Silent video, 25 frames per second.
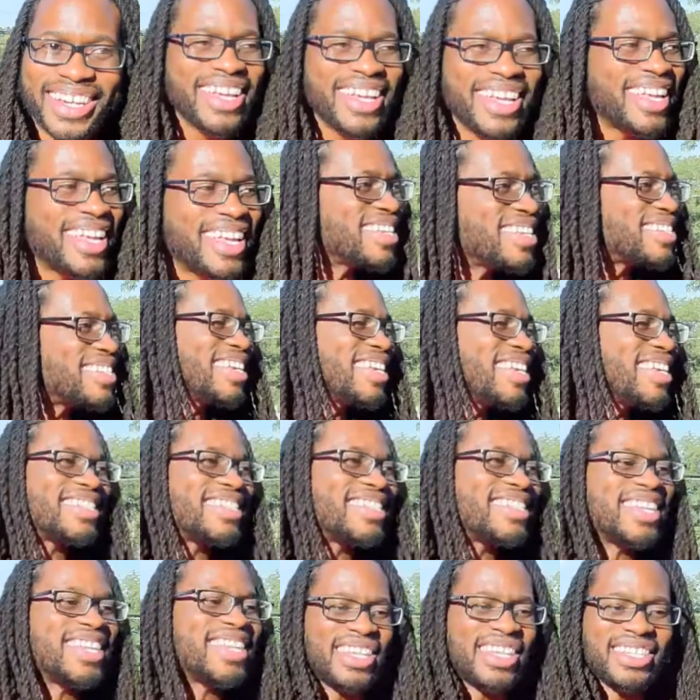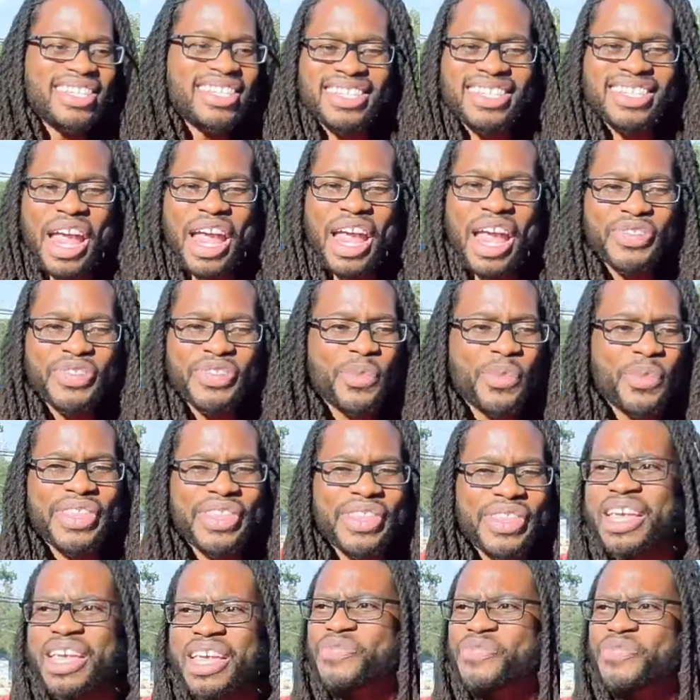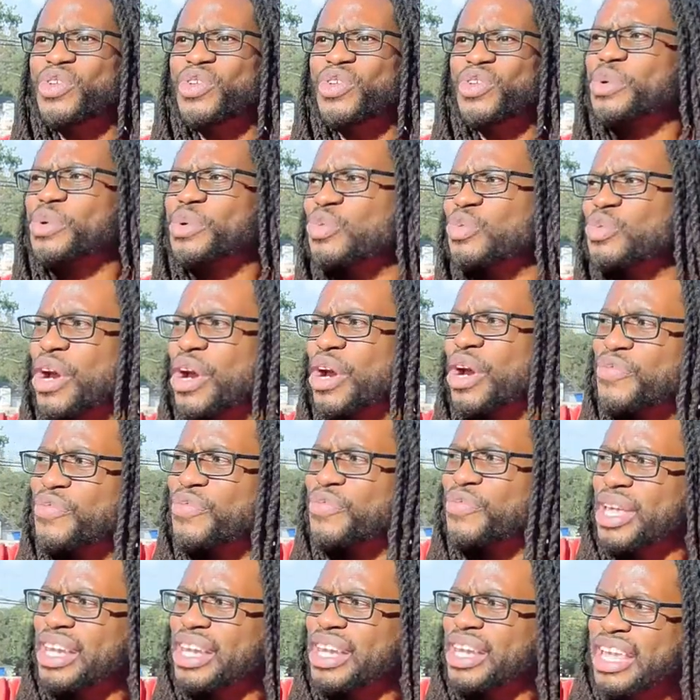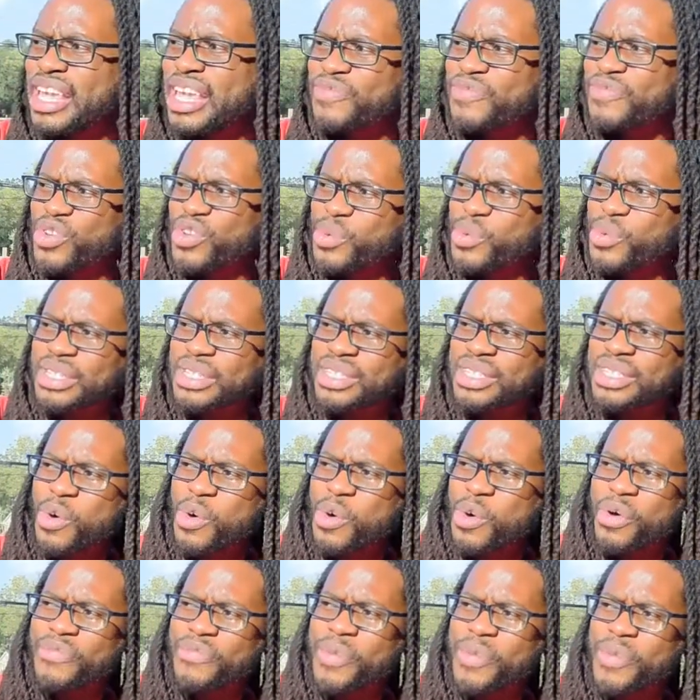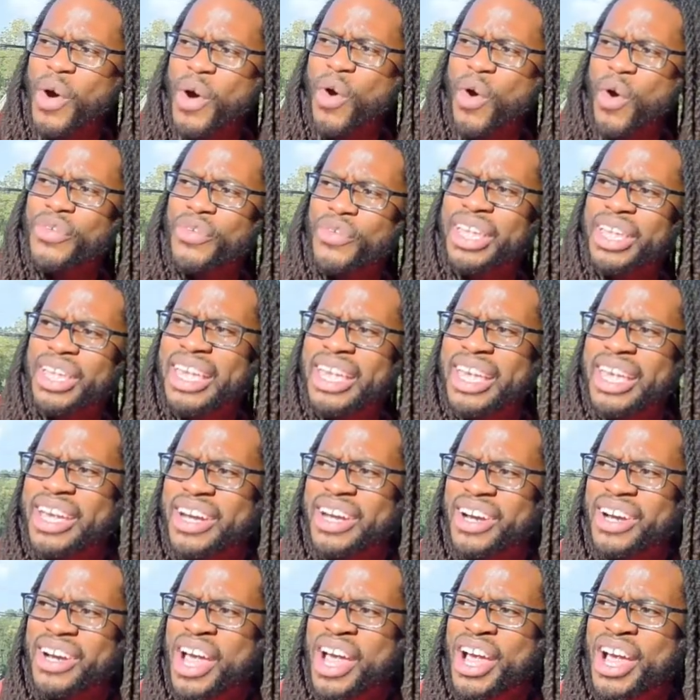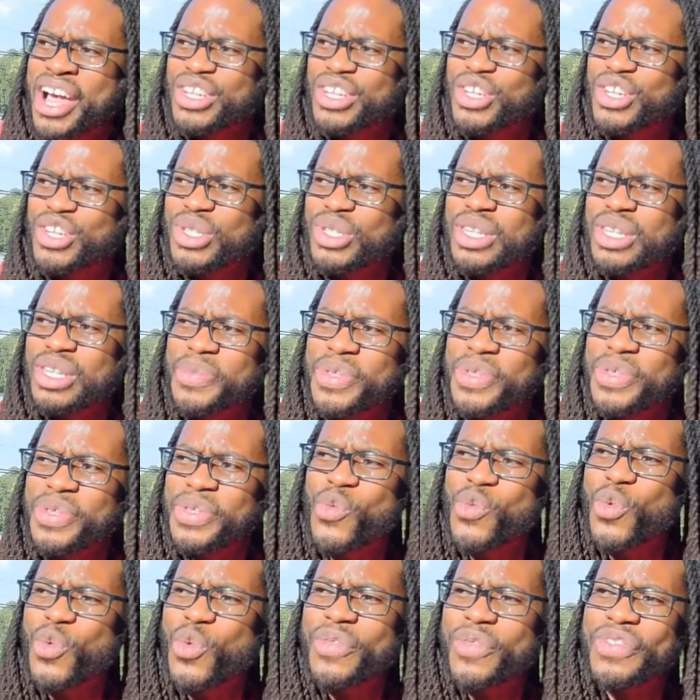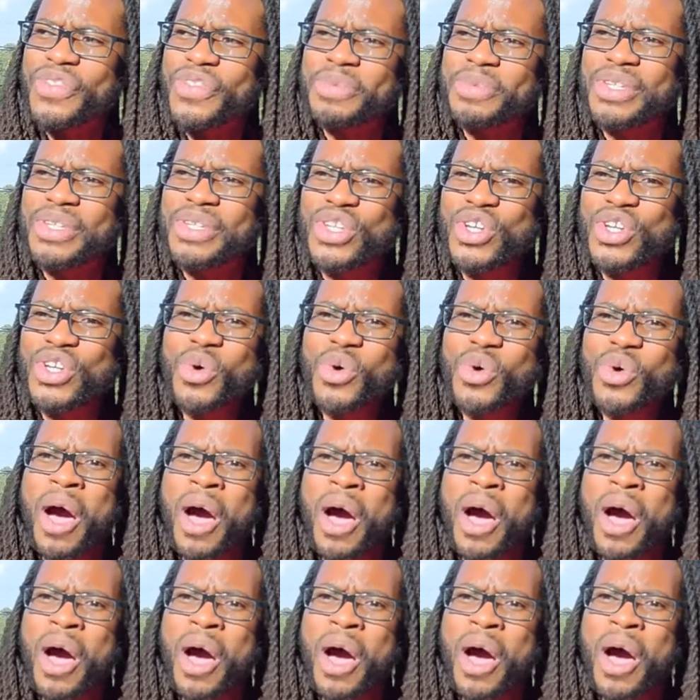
It's the same thing with influence, where if you can influence someone from over here to do something you want them to do,